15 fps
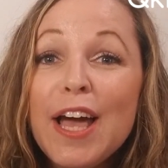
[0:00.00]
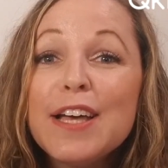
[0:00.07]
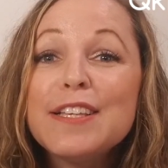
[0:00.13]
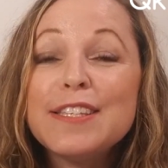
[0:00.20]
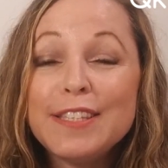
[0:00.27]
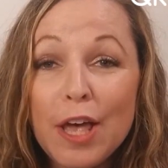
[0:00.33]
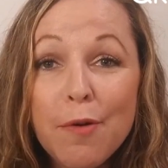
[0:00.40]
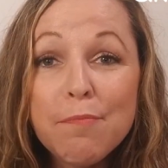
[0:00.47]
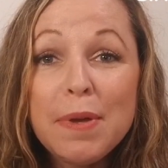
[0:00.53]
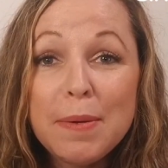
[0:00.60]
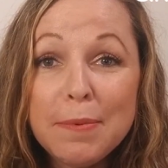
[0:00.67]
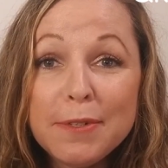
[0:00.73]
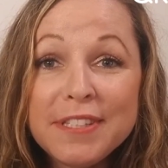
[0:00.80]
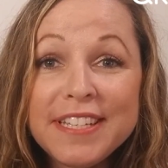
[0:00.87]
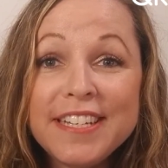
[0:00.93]
Some
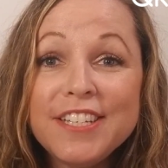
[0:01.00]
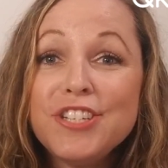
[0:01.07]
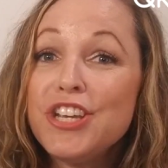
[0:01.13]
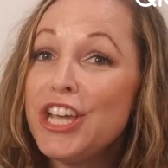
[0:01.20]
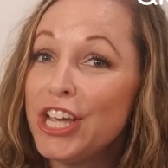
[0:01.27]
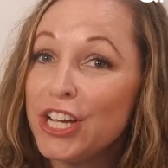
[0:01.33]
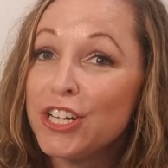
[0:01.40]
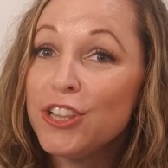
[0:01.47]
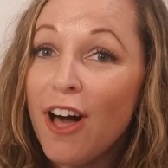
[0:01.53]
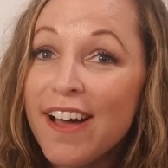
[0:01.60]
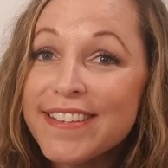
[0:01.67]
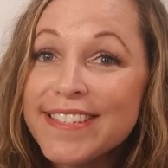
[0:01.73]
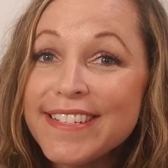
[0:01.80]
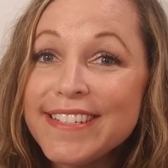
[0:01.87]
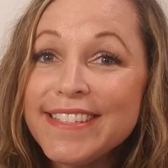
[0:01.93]
people teach in
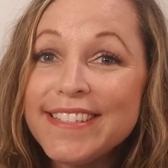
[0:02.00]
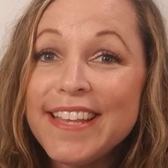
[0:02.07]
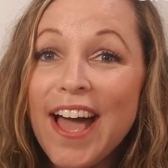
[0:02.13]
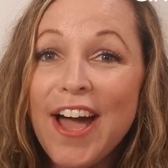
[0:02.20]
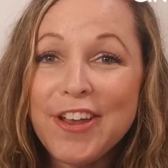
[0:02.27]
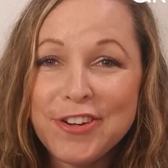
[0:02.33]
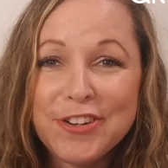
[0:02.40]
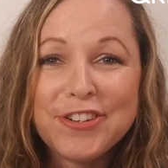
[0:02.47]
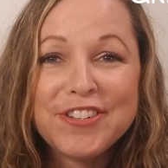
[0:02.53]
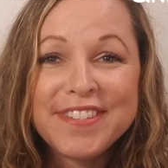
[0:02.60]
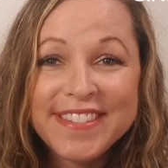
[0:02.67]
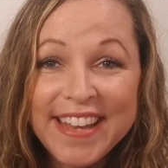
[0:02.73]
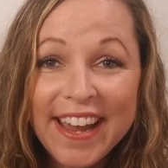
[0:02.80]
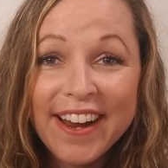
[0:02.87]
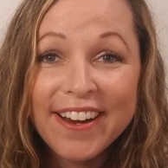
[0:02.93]
closets, under
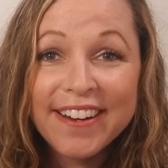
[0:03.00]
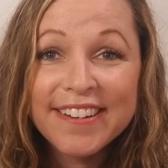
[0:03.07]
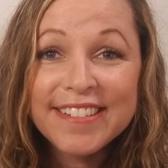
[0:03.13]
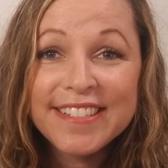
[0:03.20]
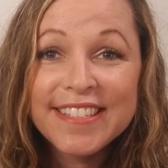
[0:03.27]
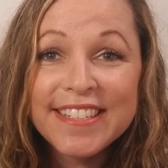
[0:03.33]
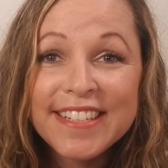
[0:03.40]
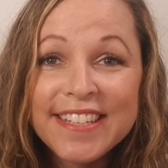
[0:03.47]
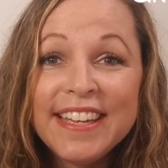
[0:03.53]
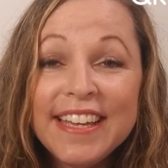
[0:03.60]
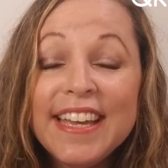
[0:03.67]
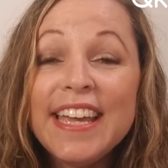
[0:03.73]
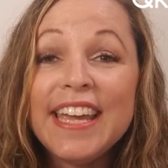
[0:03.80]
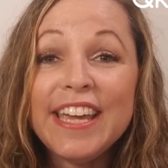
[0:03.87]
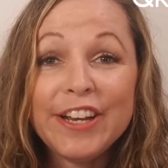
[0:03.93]
stairs,
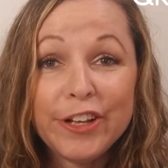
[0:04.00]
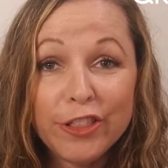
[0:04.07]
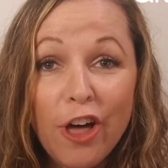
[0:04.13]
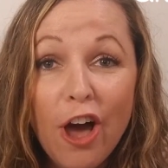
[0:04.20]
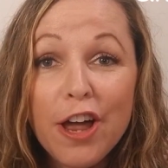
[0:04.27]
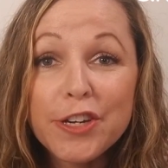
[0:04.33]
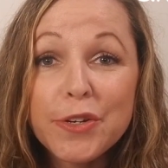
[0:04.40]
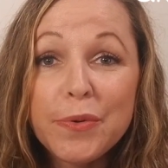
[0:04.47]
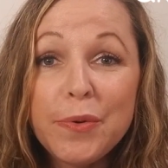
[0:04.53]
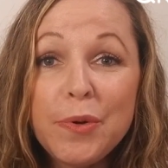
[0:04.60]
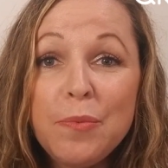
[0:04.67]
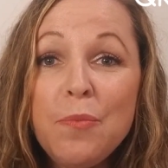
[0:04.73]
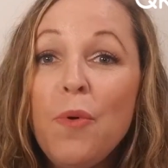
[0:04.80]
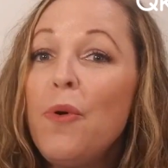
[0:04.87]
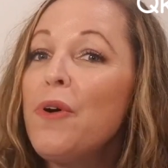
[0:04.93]
in a laundry
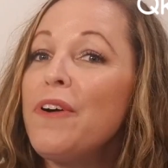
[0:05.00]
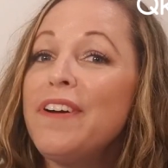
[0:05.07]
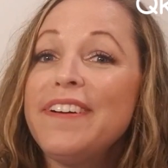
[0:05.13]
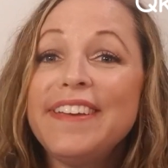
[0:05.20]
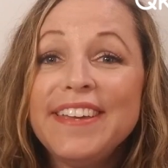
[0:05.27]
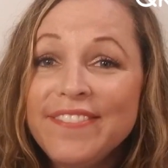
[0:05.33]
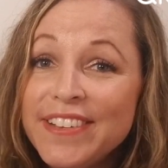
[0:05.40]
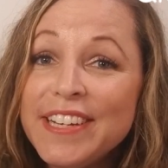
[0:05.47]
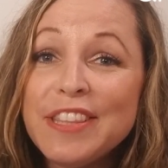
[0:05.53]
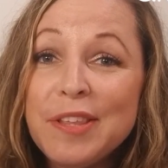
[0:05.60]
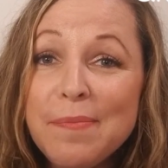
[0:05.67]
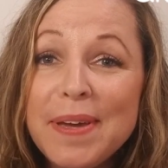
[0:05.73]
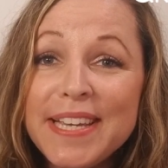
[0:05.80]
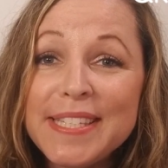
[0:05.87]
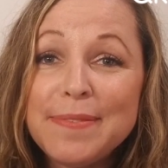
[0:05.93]
room, or even in the
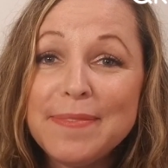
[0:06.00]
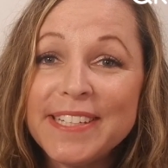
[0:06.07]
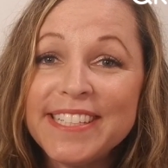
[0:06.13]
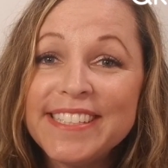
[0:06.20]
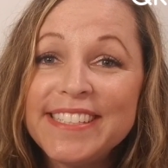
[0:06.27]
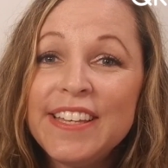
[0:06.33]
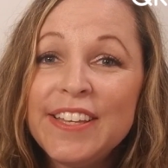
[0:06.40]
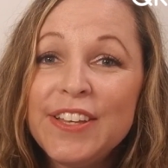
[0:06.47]
basement.